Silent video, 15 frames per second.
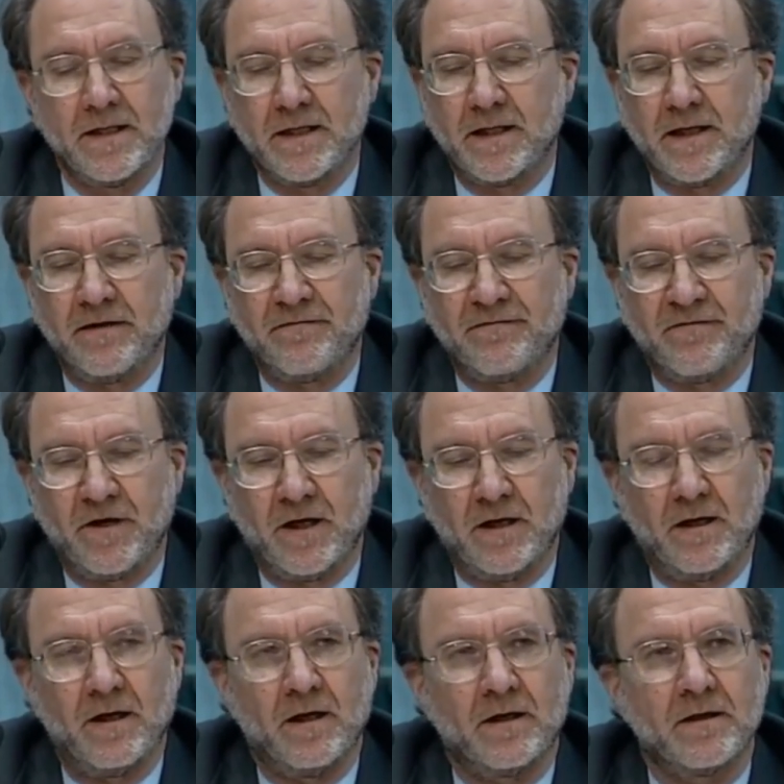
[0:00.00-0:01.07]
if
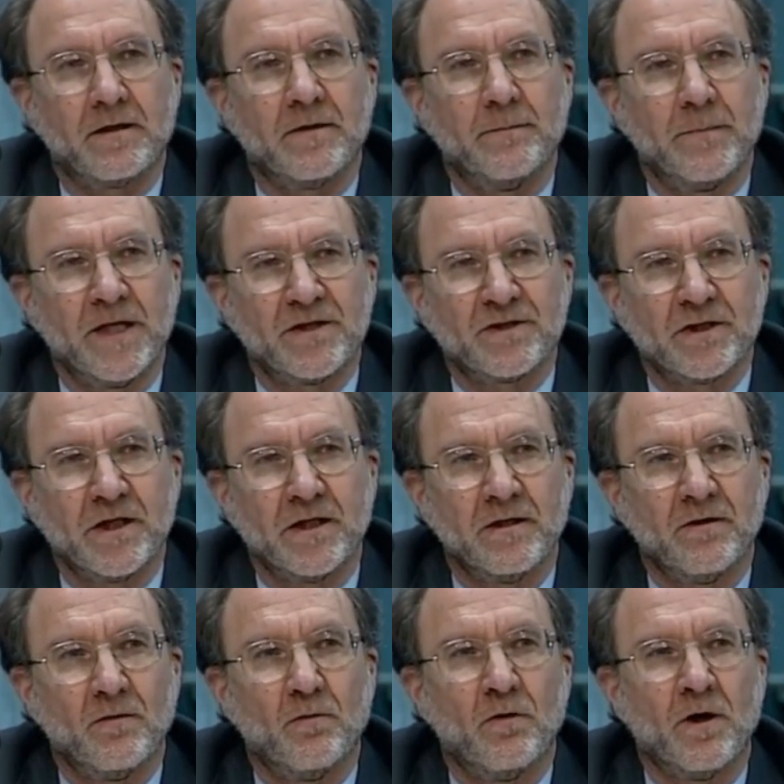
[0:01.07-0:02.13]
a
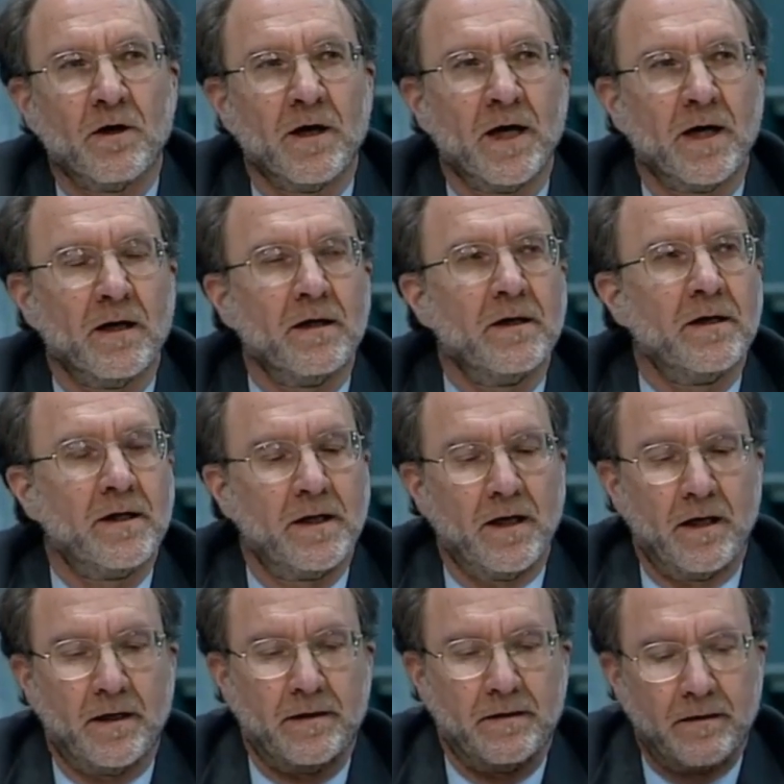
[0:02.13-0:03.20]
commission or a
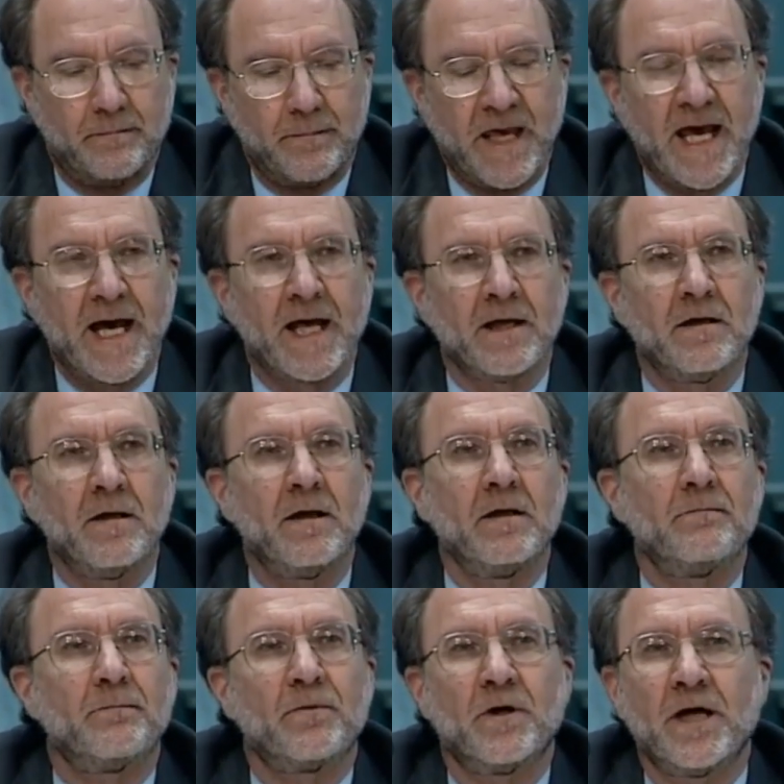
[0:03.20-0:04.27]
panel,
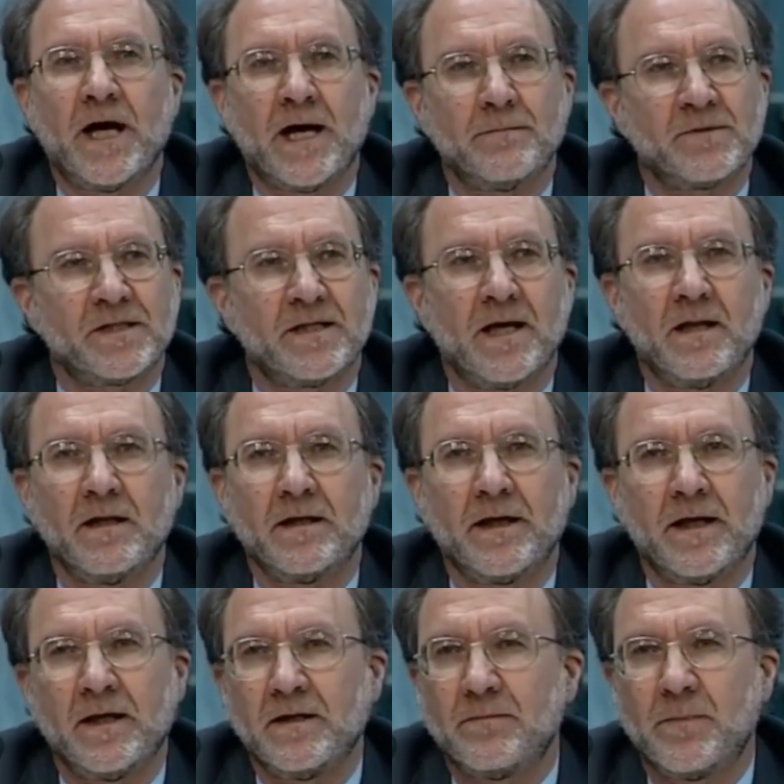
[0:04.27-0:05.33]
perhaps
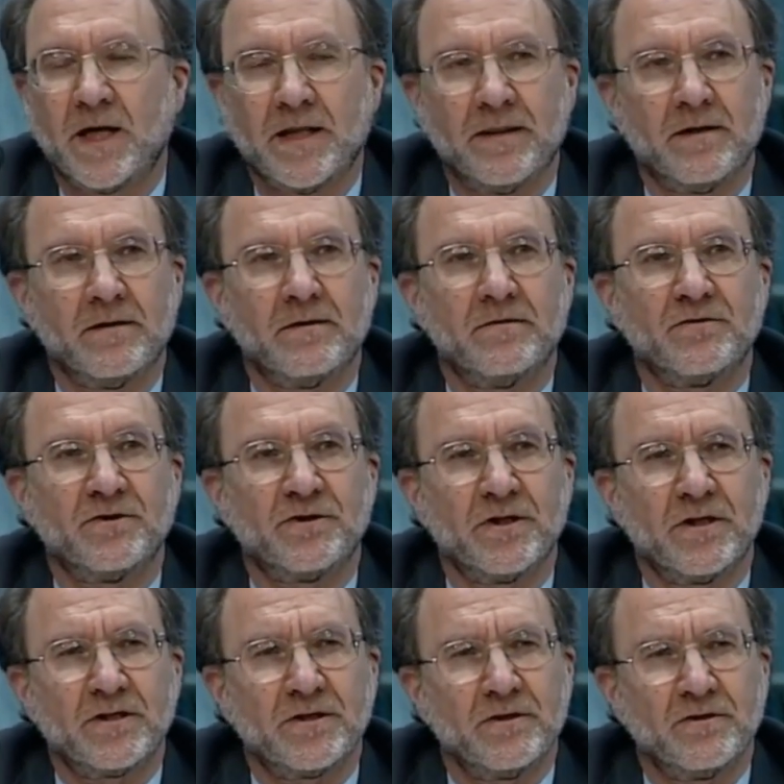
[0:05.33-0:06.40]
delegated by the
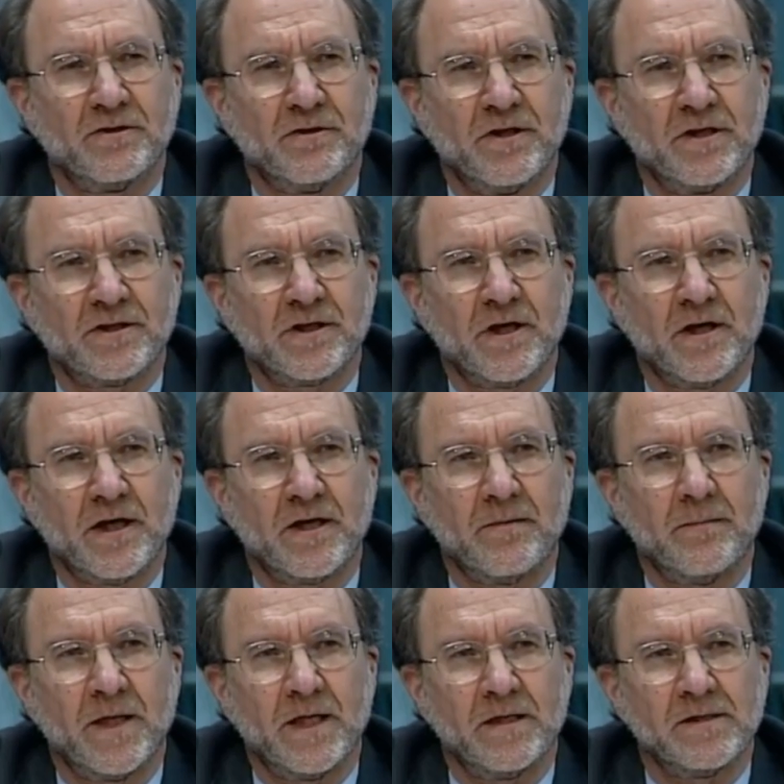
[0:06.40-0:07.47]
judiciary
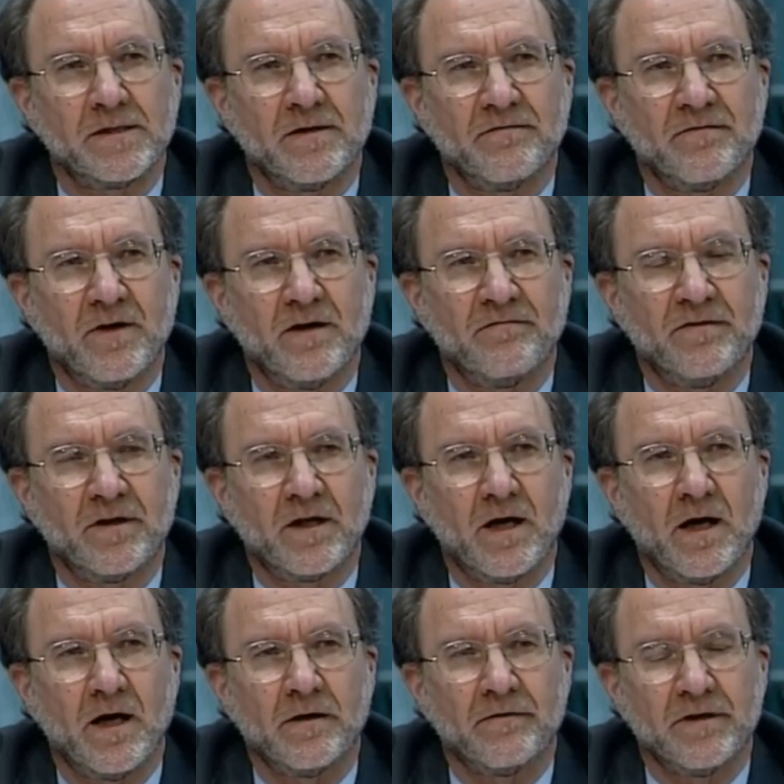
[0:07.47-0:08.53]
committees of the
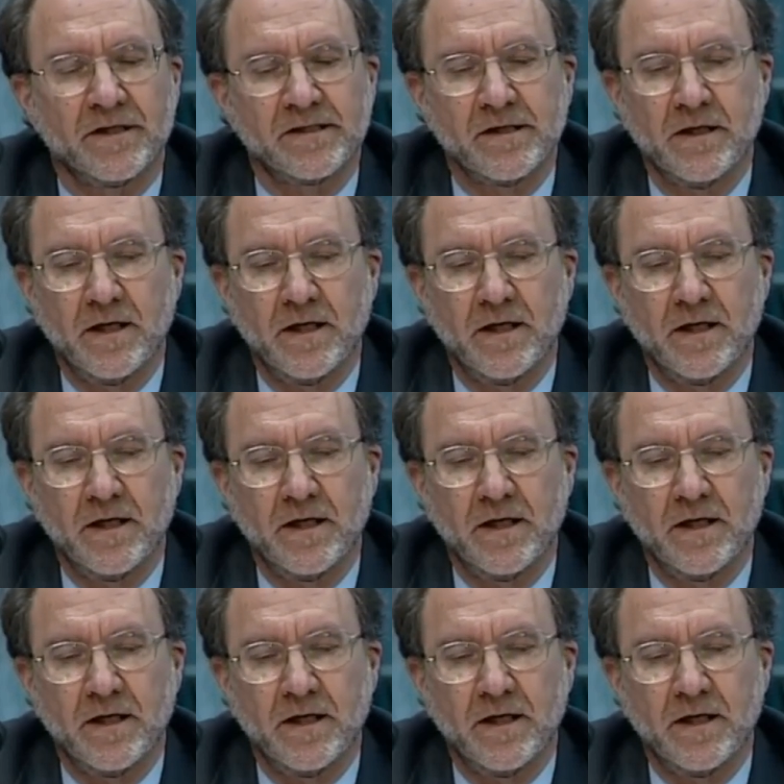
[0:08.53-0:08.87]
Congress,